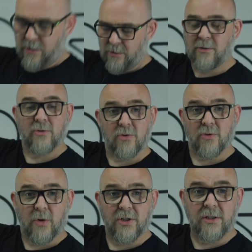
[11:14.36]
could
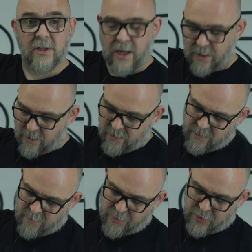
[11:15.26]
squash it together,
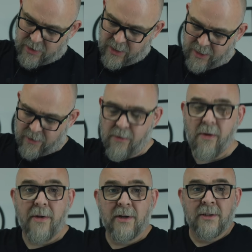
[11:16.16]
push it in.
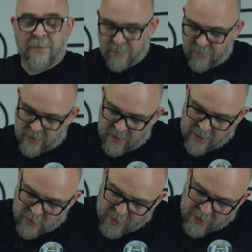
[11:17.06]

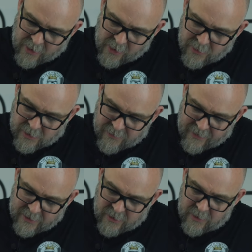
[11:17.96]
That's why the hose is
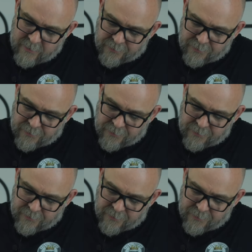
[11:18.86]
fatter,